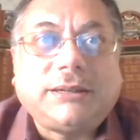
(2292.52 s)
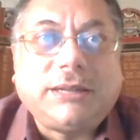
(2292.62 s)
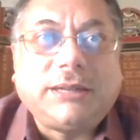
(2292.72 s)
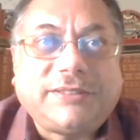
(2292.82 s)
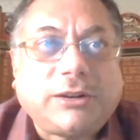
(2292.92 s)

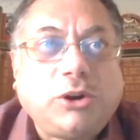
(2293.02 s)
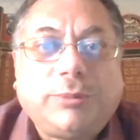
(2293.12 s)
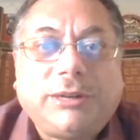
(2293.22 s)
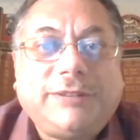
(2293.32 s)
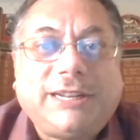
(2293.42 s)
it's a
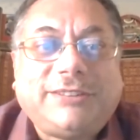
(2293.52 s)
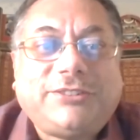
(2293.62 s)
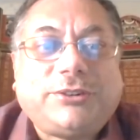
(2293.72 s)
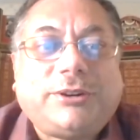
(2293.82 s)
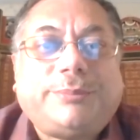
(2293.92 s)
global village.
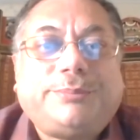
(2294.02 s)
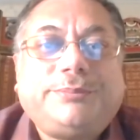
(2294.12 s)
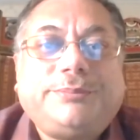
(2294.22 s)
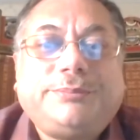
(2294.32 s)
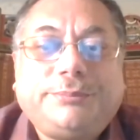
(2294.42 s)
So
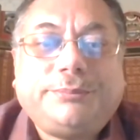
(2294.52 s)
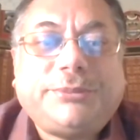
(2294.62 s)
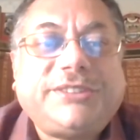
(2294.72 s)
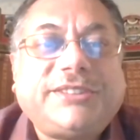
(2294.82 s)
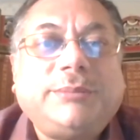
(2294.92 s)
a
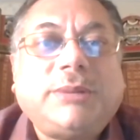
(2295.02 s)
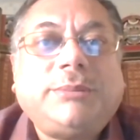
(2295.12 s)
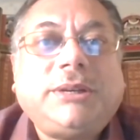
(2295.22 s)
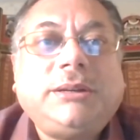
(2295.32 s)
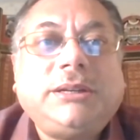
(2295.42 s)
person may
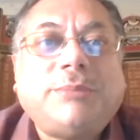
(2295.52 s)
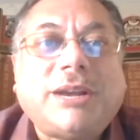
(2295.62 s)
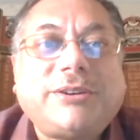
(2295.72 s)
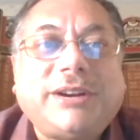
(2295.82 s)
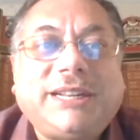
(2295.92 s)
be
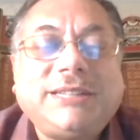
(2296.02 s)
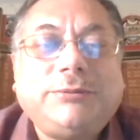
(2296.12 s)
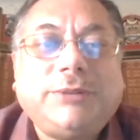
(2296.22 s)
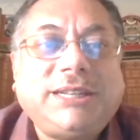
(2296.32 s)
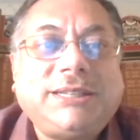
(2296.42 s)
migrating
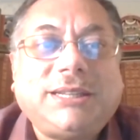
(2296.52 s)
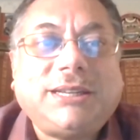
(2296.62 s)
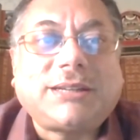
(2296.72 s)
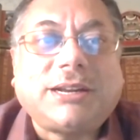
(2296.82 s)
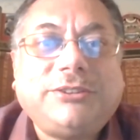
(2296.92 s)
within
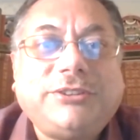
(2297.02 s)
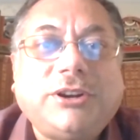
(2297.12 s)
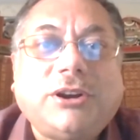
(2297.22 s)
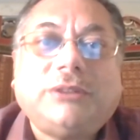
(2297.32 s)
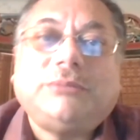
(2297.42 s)
the country
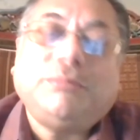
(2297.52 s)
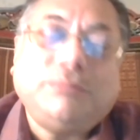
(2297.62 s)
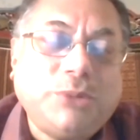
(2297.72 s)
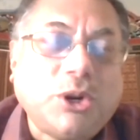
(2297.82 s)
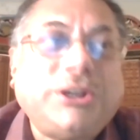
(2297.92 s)
or
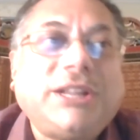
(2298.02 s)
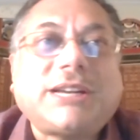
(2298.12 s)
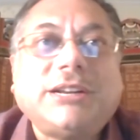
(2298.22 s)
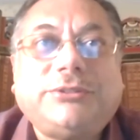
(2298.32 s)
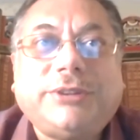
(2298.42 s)
beyond the
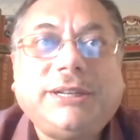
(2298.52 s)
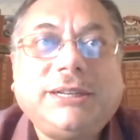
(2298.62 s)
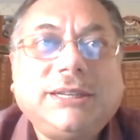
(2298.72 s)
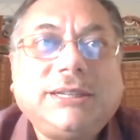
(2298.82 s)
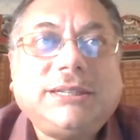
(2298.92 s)
country,
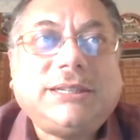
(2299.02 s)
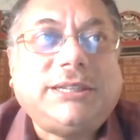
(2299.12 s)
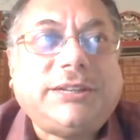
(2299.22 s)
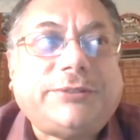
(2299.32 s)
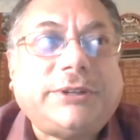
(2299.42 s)

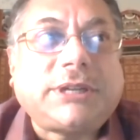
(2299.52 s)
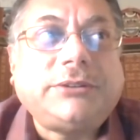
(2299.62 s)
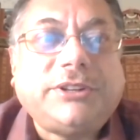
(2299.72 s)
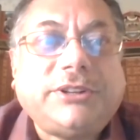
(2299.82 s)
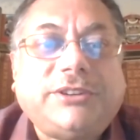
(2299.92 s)
different
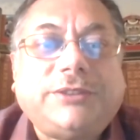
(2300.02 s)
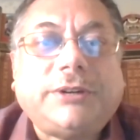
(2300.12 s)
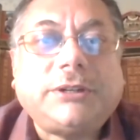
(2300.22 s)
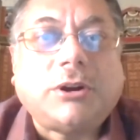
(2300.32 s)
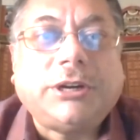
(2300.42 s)
countries,
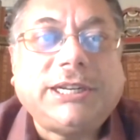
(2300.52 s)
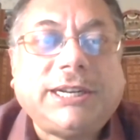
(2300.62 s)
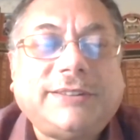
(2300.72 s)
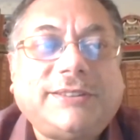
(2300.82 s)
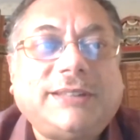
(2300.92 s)
different
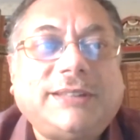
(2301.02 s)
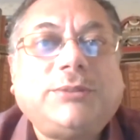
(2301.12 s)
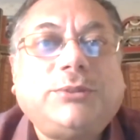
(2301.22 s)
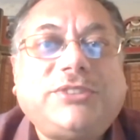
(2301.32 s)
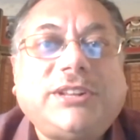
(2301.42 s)
continents. Then they
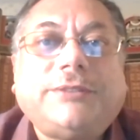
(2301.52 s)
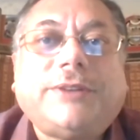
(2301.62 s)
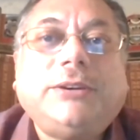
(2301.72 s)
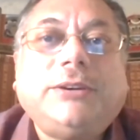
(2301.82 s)
would say, if